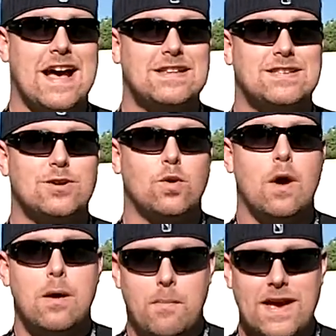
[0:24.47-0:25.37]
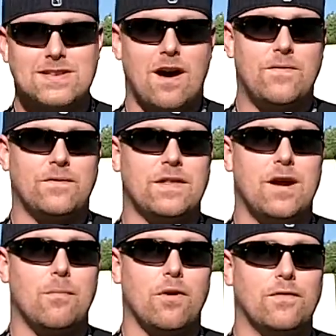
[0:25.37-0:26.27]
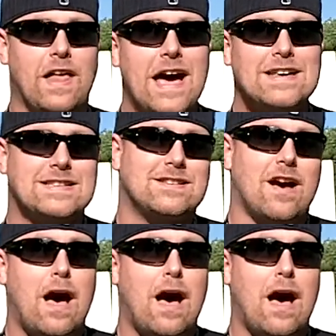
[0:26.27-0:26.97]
tattoo based off of the number of likes,